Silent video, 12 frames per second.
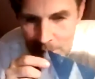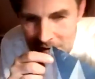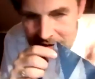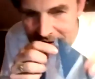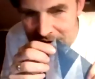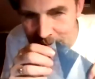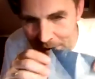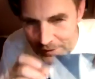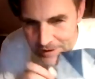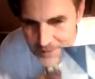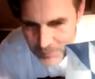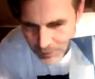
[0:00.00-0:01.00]
asked about
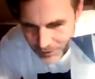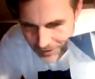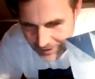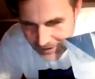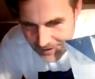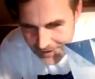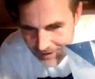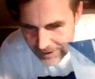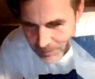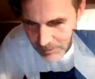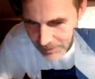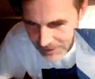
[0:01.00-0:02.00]
this one.
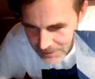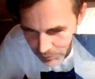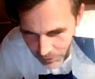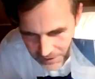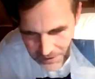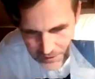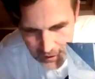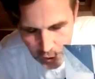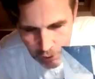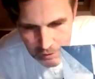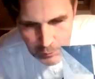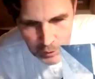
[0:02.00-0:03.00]
This one is
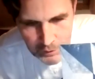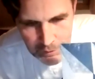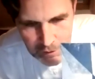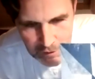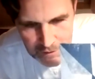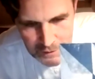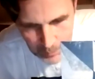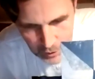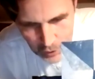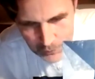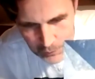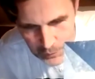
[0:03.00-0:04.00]
one of the
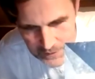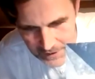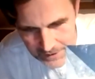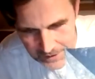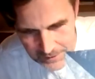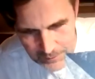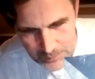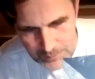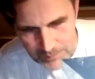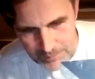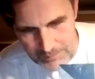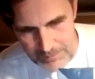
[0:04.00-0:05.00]
Tomoko Fusei
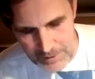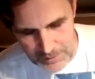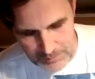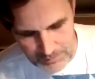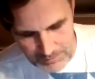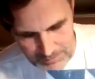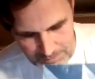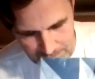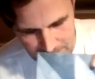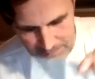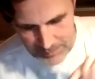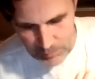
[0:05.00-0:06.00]

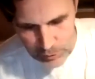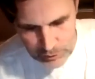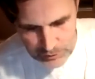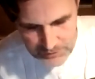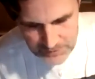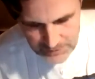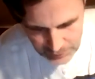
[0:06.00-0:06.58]
models. So